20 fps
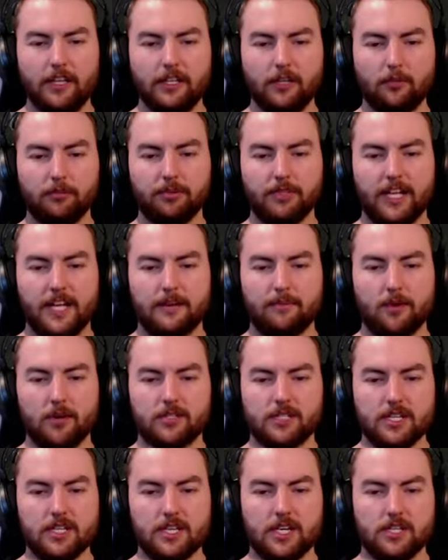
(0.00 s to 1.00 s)
little planner
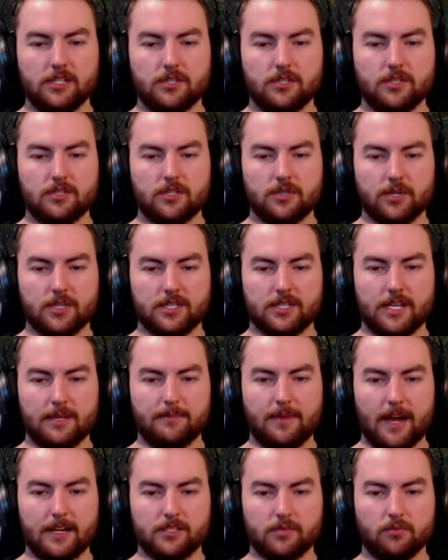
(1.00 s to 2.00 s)
box that you can use to sort of see
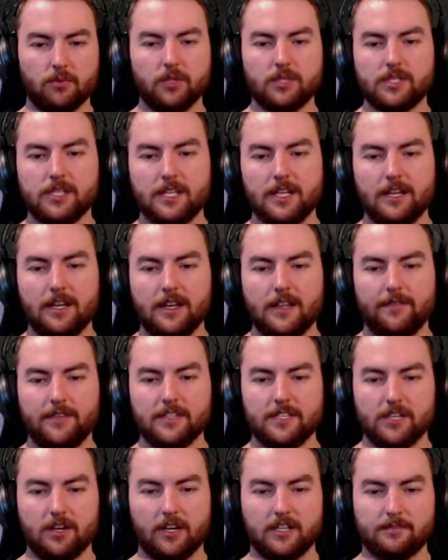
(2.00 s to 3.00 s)
back towards here.
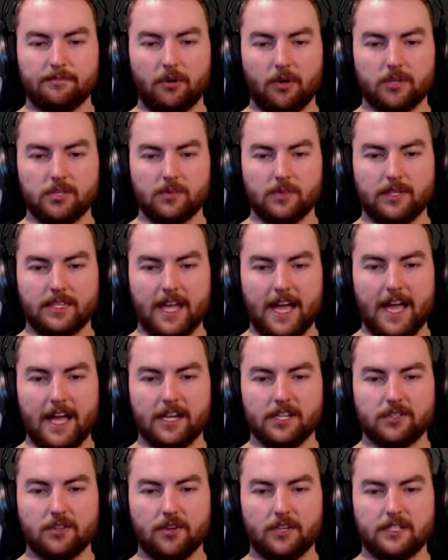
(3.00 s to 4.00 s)
This nice box with the
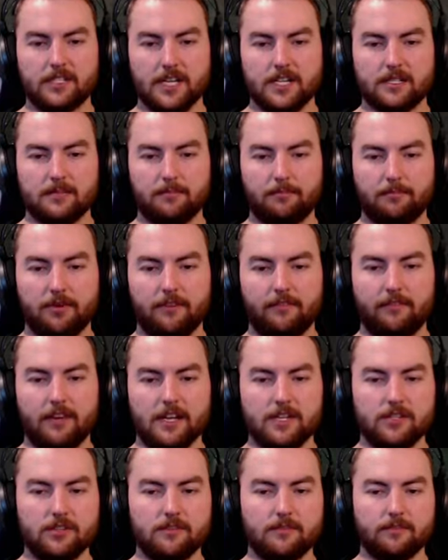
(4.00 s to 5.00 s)
X on it does
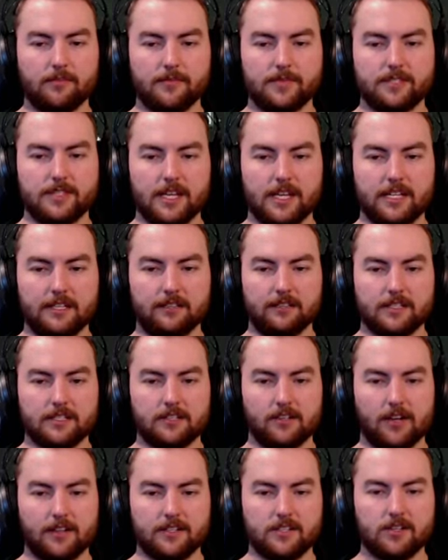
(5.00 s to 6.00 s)
prevent you from seeing this
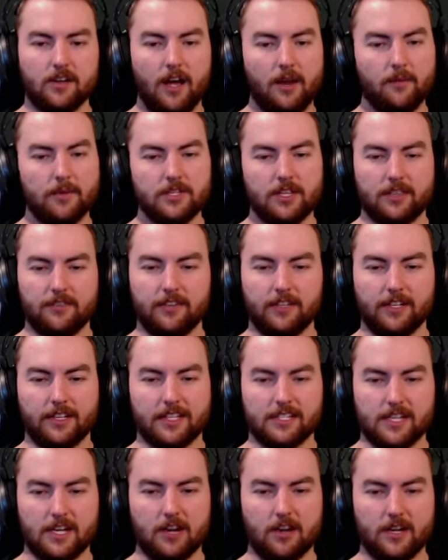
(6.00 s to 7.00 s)
line of sight, which I feel like
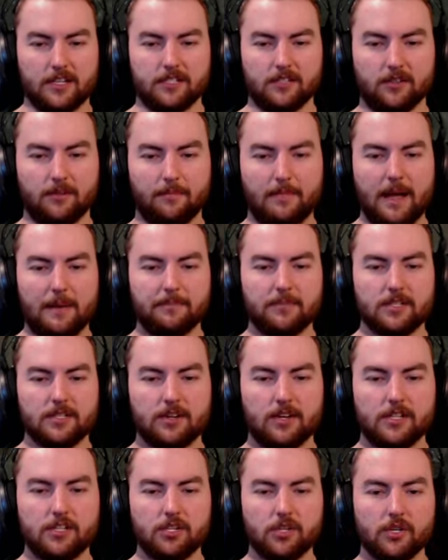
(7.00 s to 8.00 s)
is a nice little map
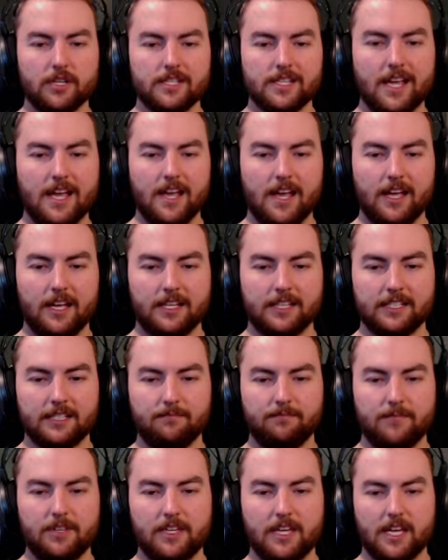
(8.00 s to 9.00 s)
design choice.
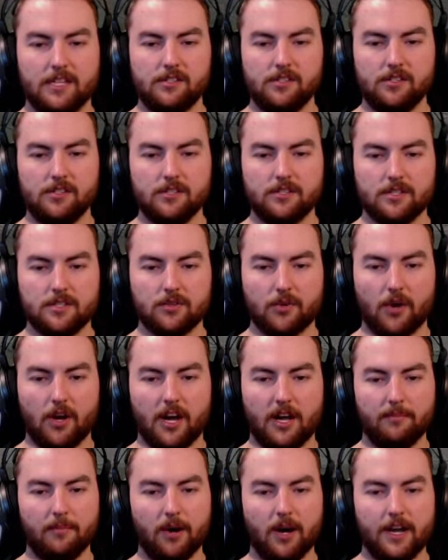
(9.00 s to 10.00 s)
Again, you can use this sort of
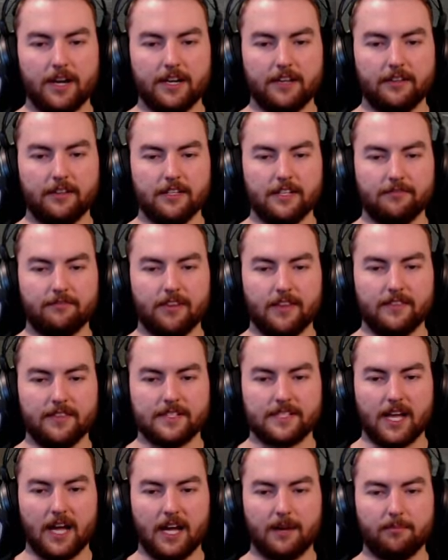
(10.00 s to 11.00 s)
hide behind it and defend
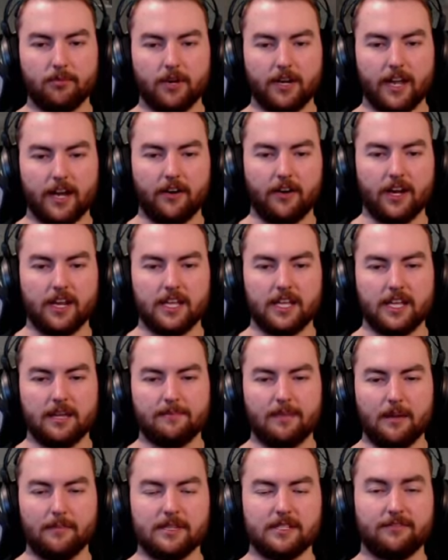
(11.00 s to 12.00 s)
this hardpoint area here,
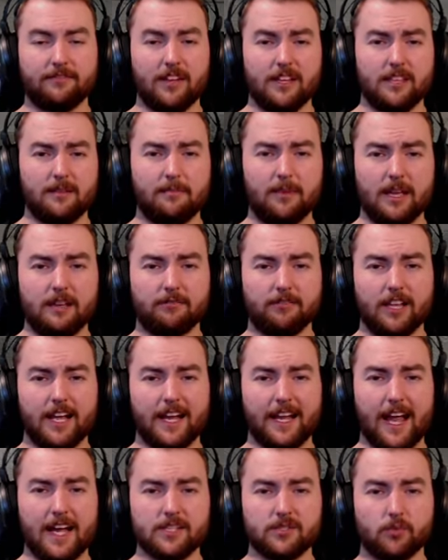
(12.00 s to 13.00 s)
maybe defend the B flag as